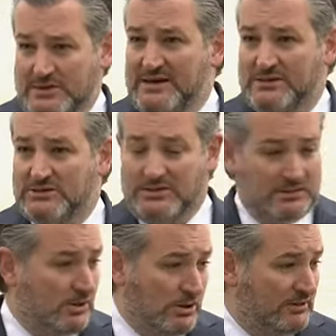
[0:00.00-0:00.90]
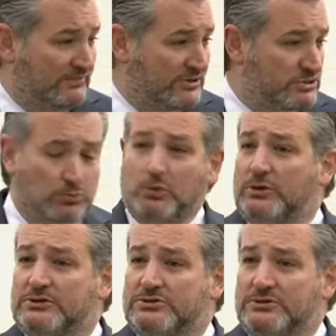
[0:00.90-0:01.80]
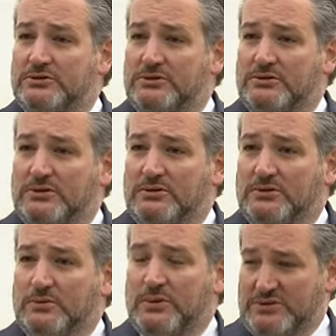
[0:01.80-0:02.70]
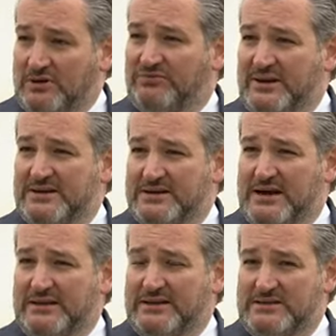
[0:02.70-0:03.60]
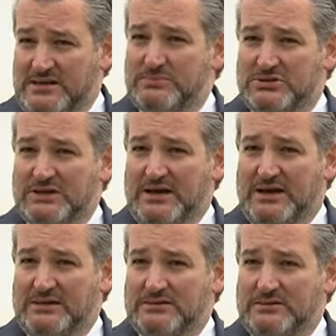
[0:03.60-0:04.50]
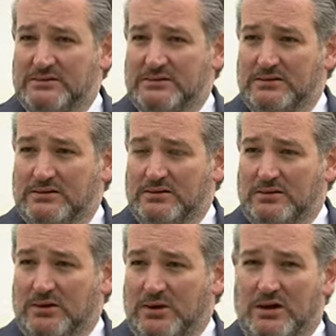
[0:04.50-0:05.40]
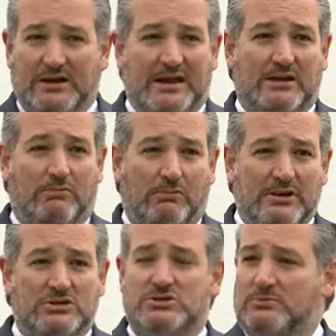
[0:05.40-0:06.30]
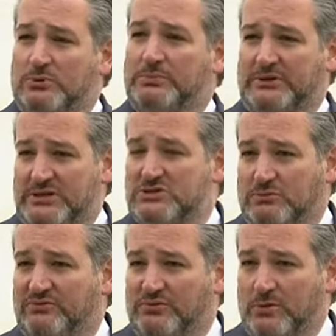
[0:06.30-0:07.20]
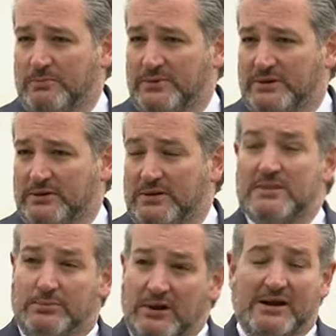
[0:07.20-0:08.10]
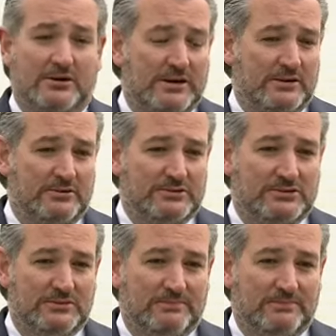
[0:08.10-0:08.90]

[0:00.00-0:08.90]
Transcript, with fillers: Yes, and all of us worked with our friend and colleague Tim Scott on a reasonable police reform bill in the prior Congress.